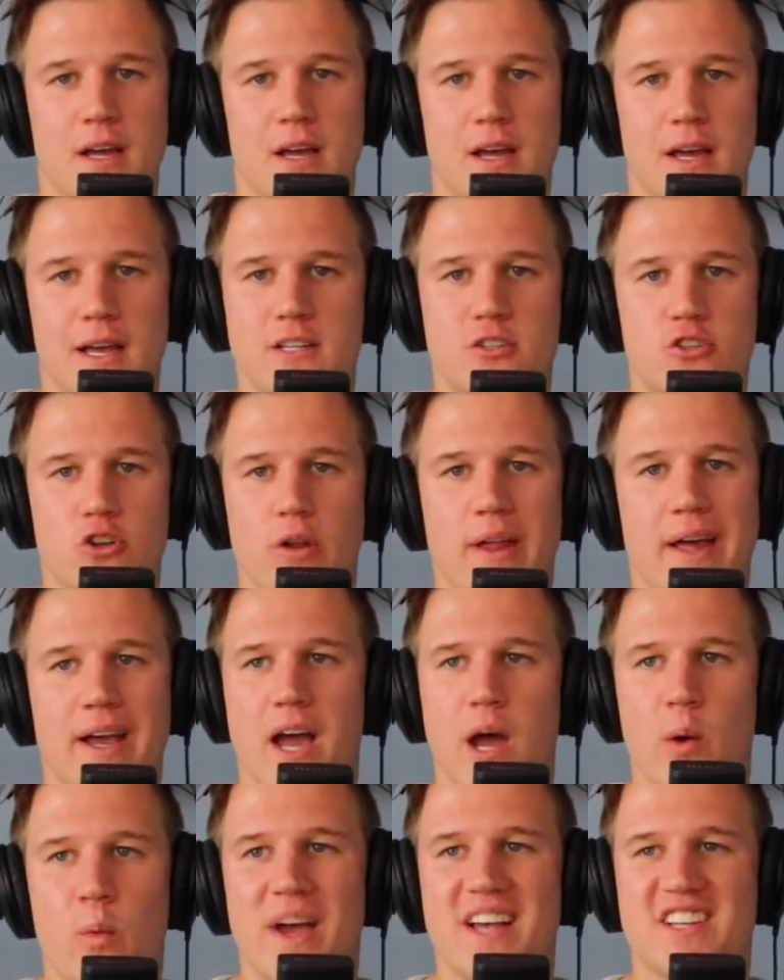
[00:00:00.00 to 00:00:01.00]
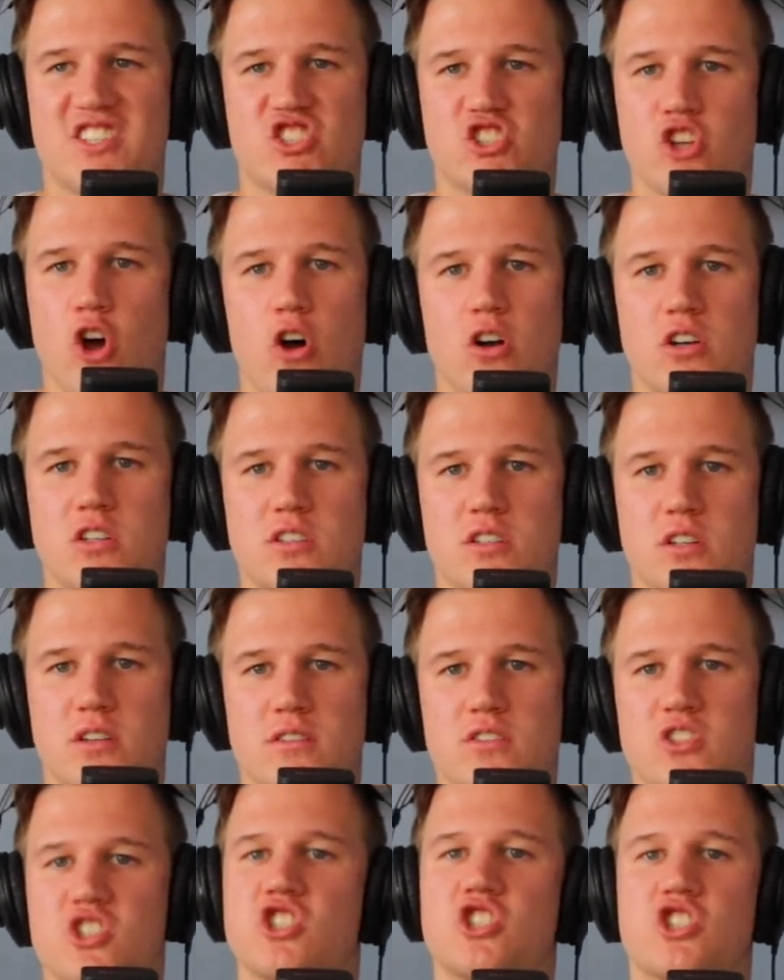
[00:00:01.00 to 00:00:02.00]
It's not like I wear socks,
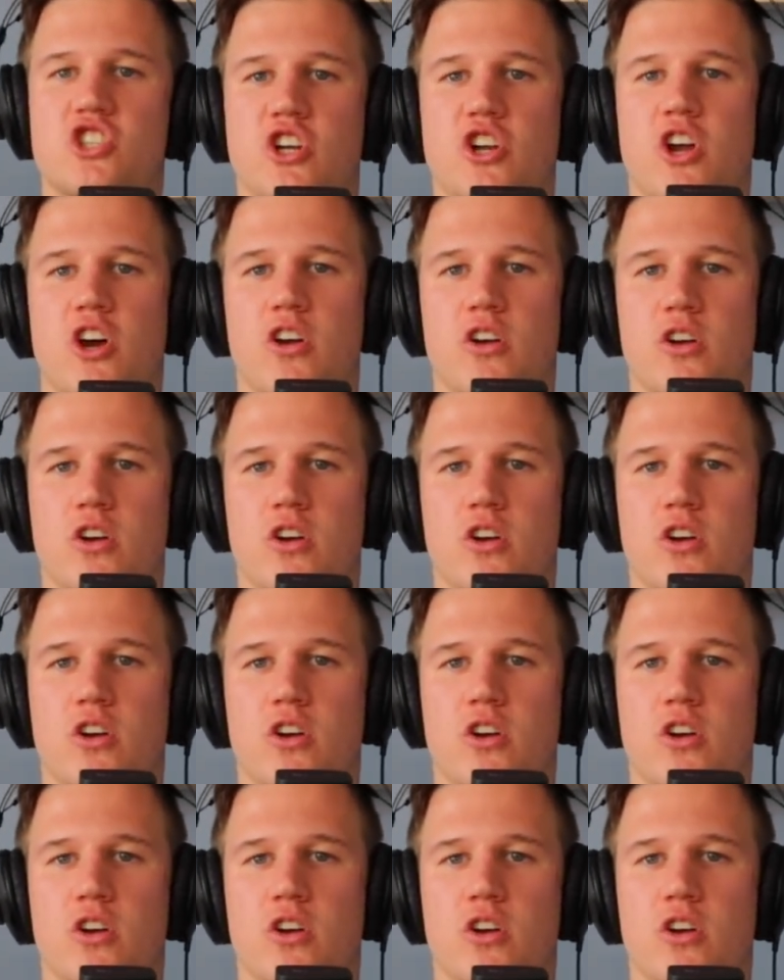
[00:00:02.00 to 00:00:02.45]
you know,